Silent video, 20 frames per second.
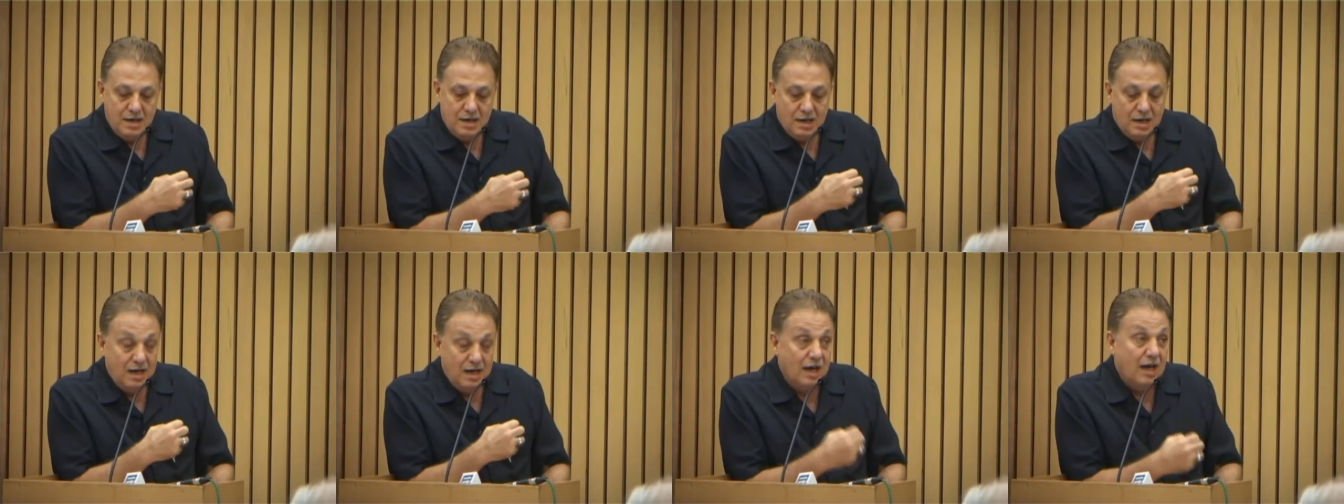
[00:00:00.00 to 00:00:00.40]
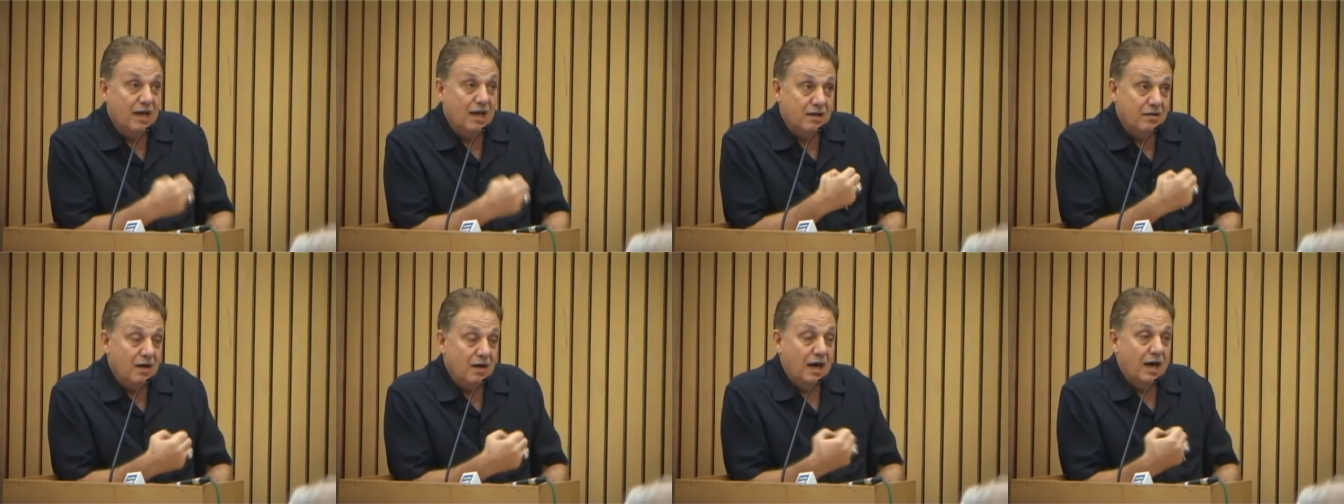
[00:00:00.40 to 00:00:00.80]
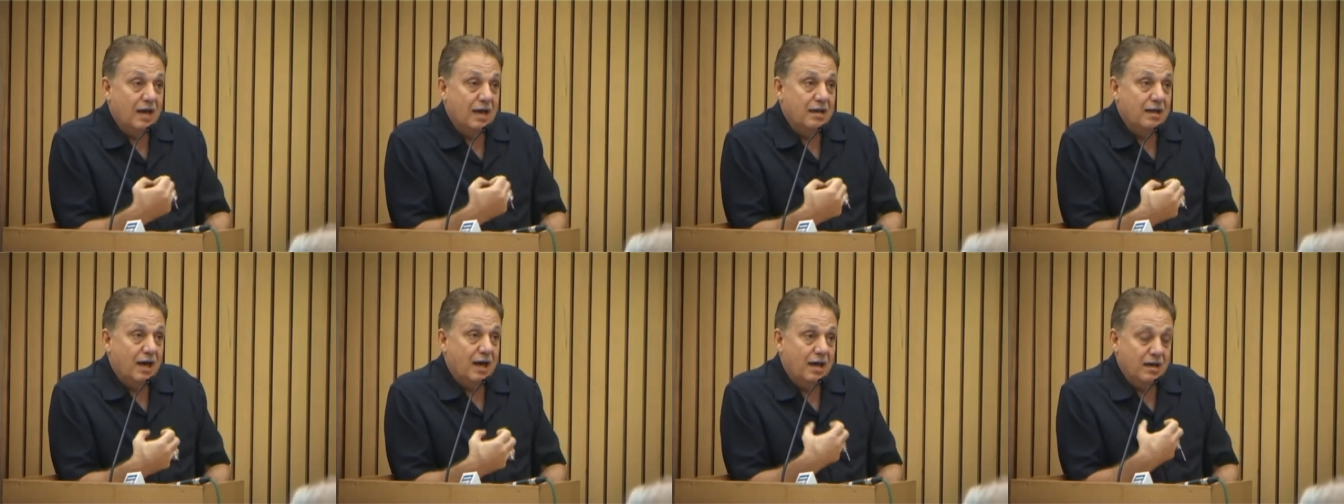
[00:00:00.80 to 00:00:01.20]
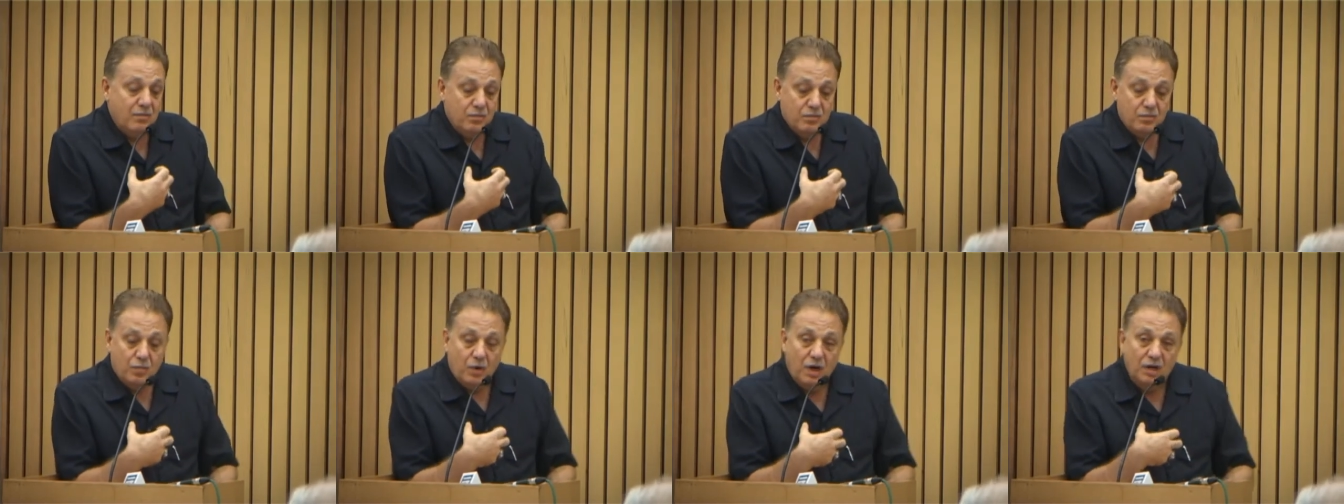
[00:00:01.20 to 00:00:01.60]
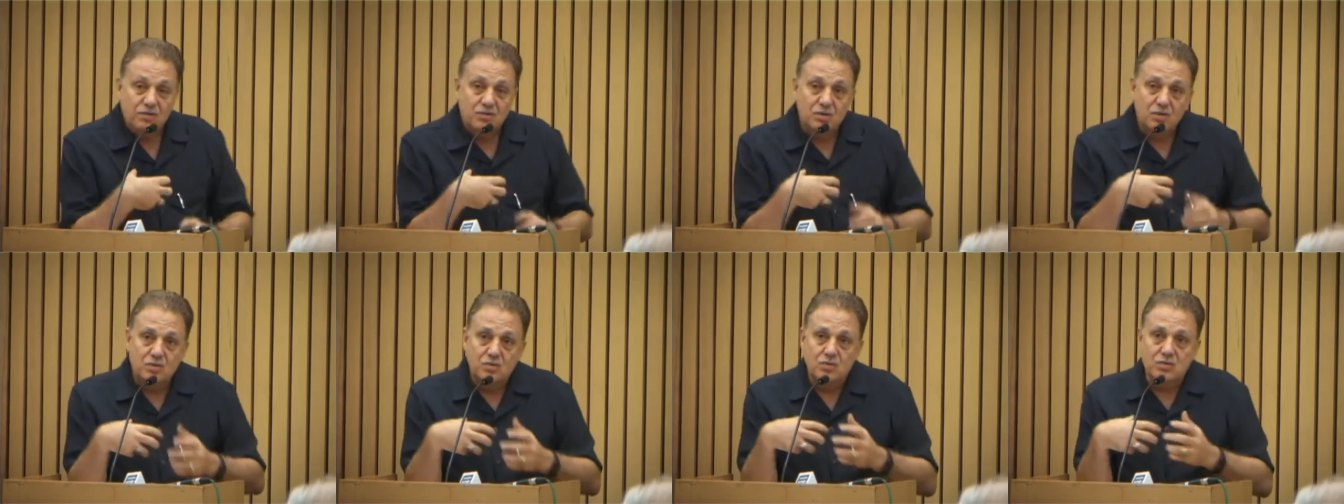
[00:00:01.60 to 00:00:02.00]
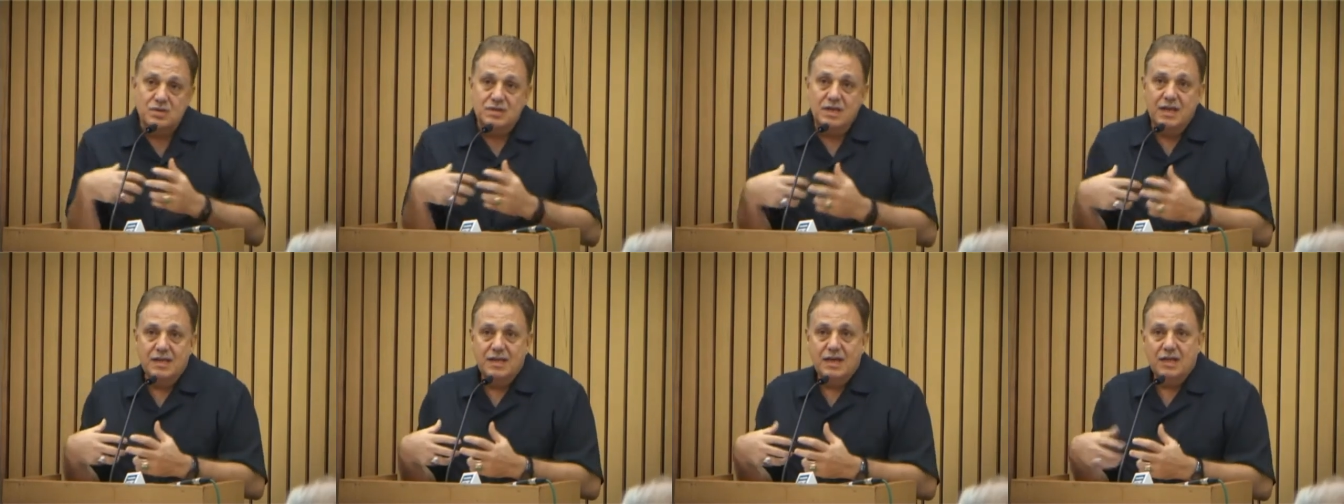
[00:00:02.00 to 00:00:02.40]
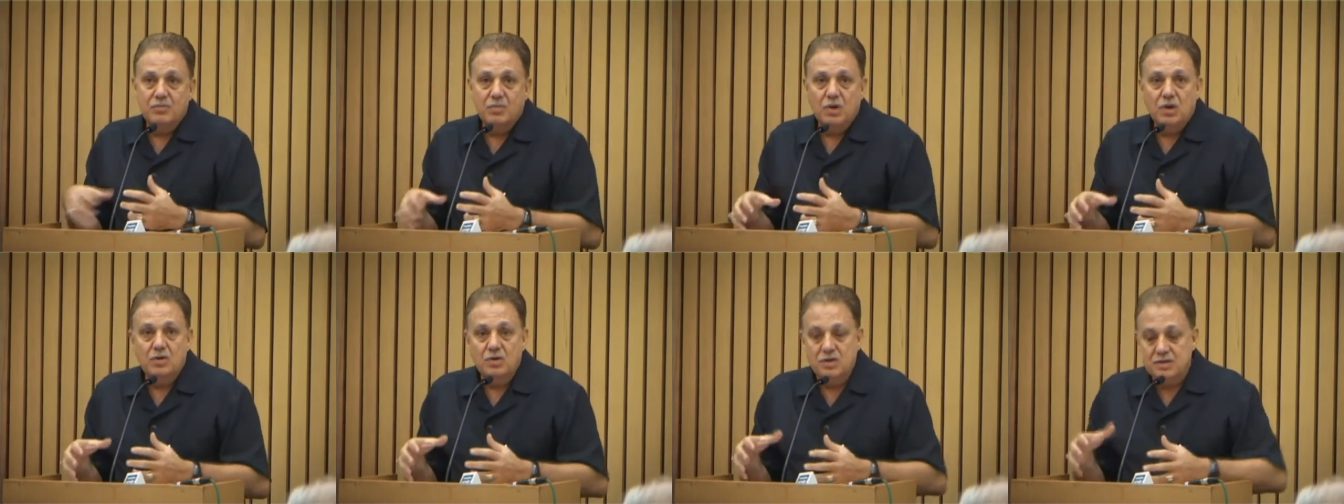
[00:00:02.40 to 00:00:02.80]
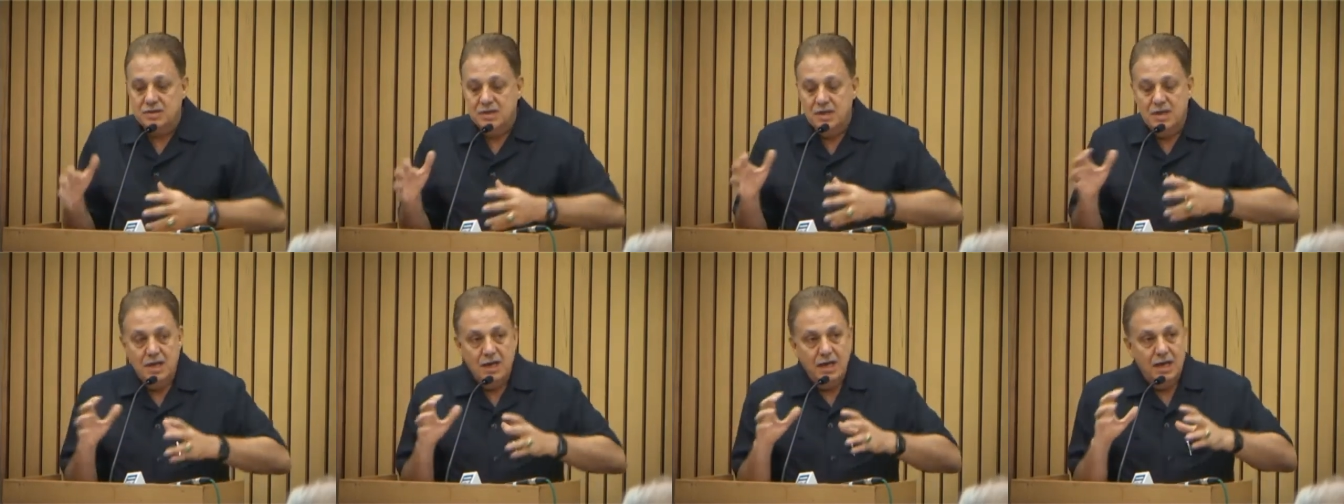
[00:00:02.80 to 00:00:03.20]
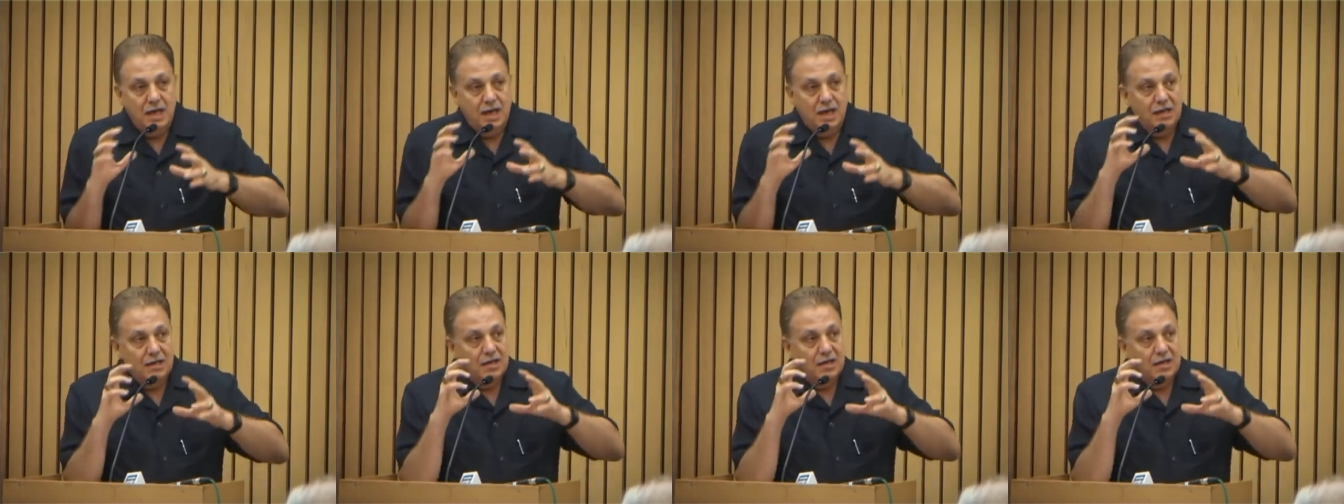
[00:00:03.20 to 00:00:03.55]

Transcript: And I, I, I wanted to say that because in the